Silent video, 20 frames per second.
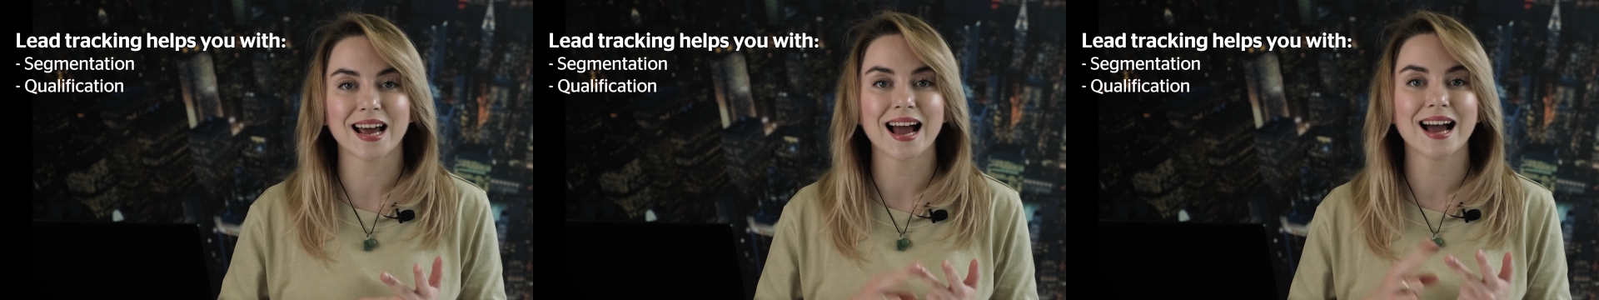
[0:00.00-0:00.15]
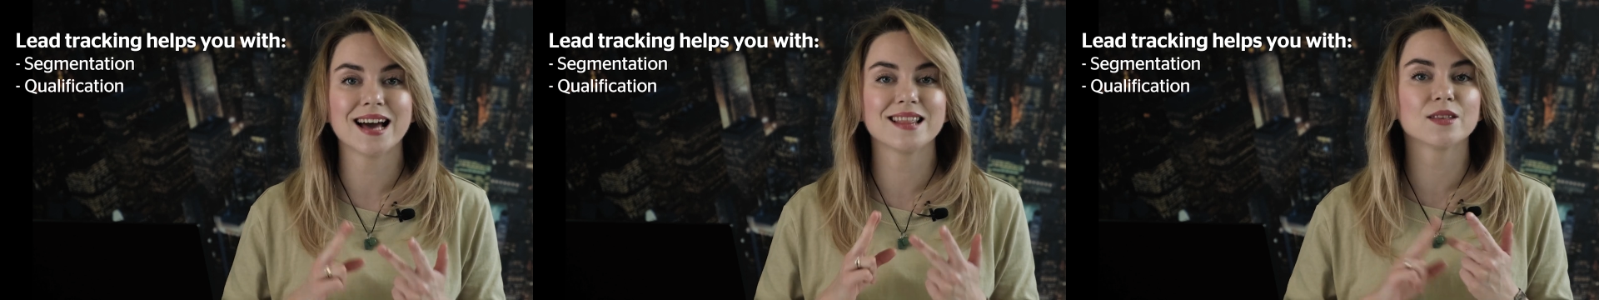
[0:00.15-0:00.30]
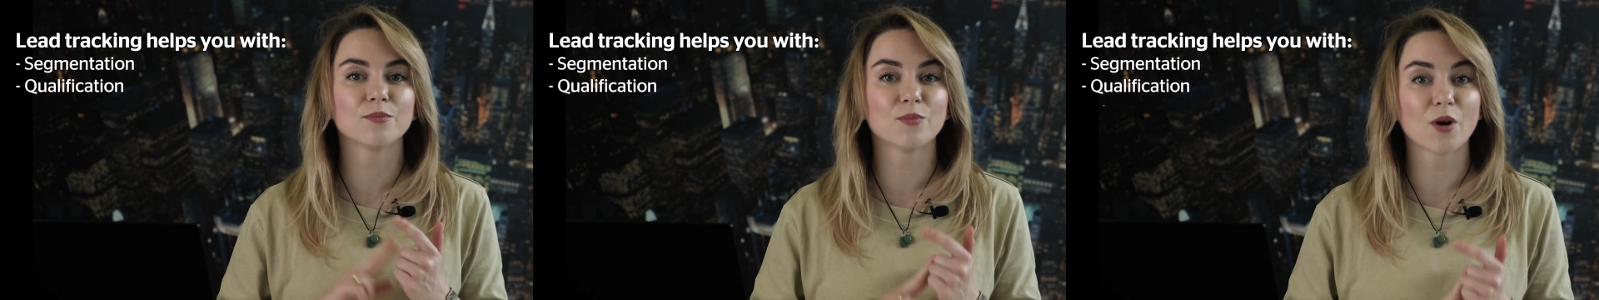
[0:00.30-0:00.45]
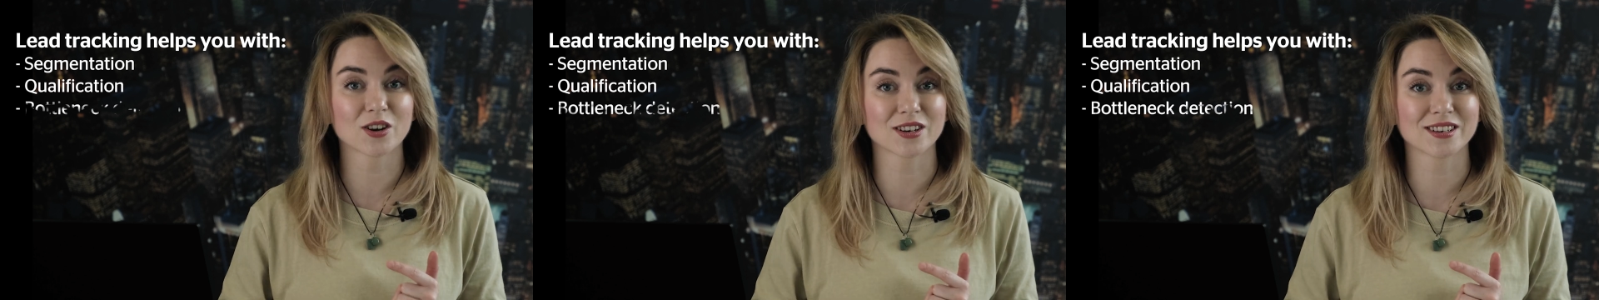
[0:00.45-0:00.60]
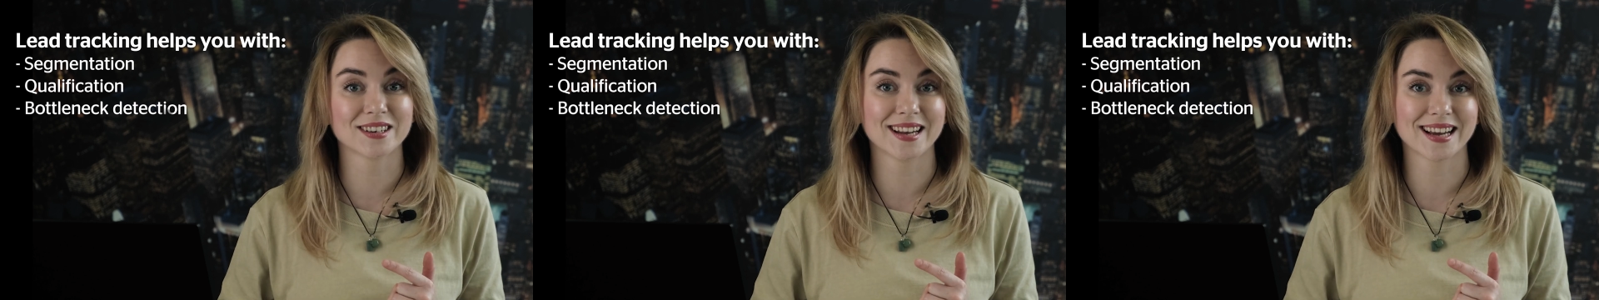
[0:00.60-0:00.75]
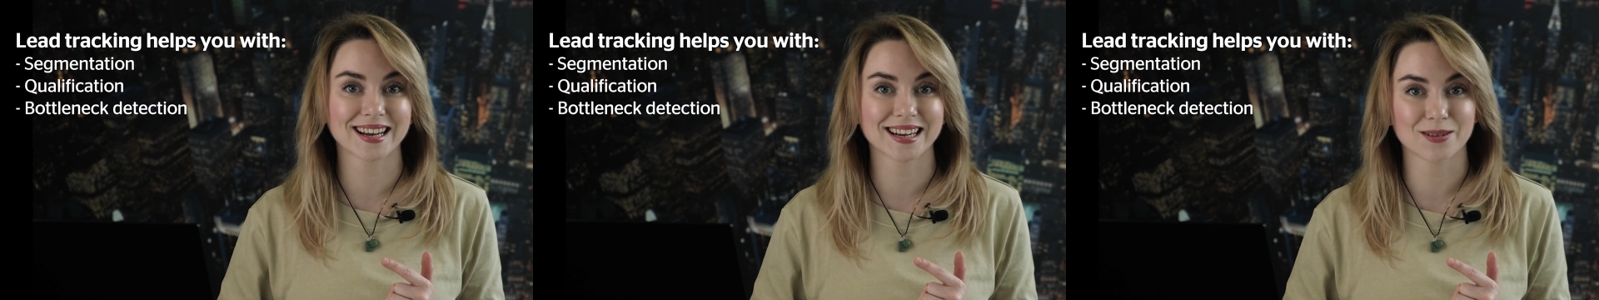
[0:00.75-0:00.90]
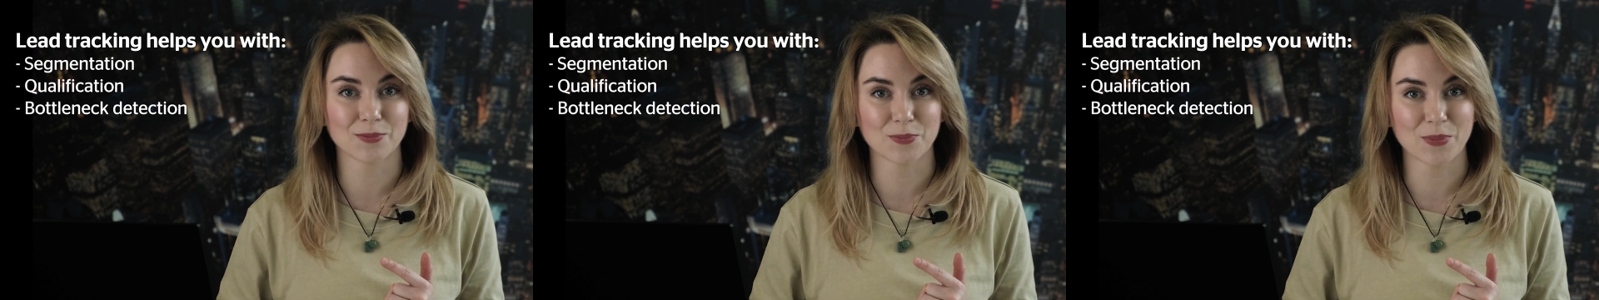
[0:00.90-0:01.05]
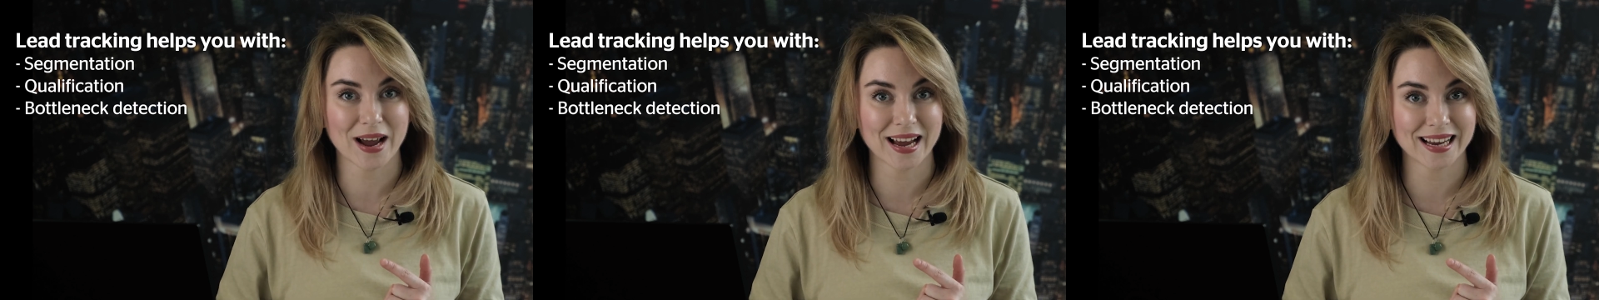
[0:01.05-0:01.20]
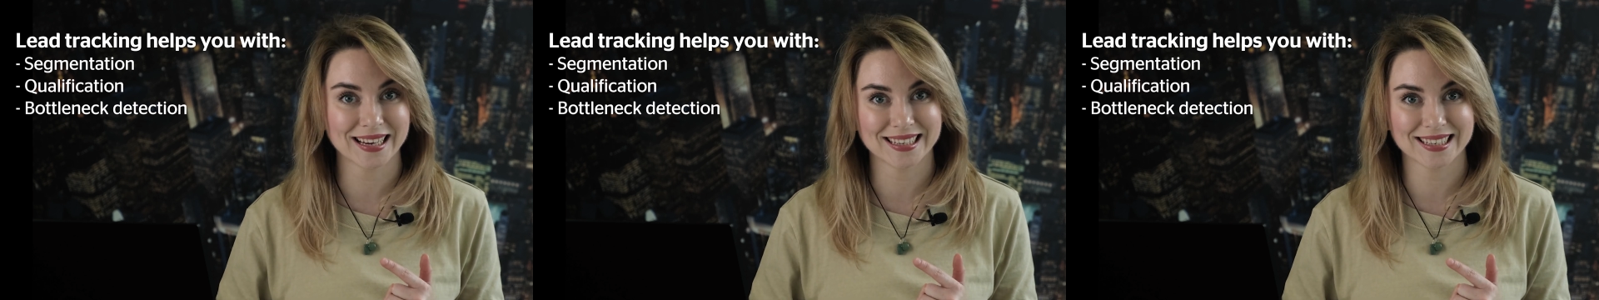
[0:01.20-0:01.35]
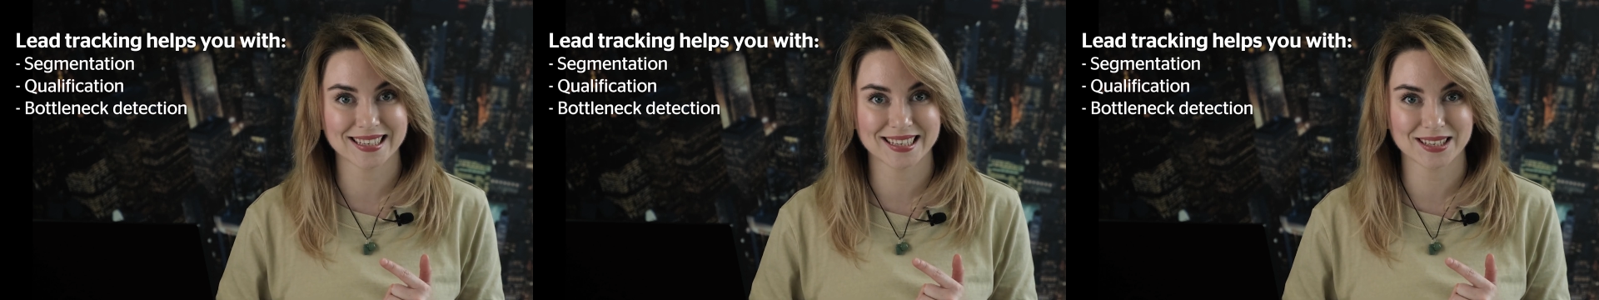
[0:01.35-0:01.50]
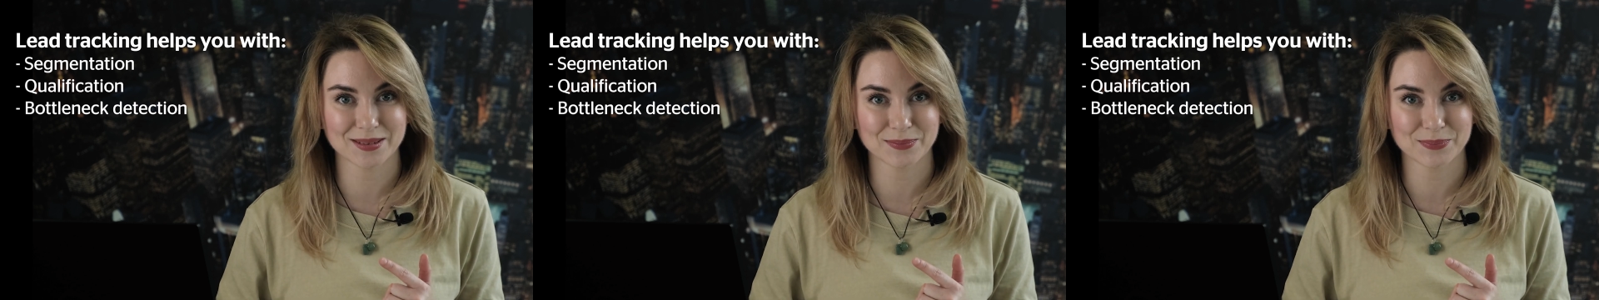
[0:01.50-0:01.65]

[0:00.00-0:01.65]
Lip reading: and the bottleneck campaigns.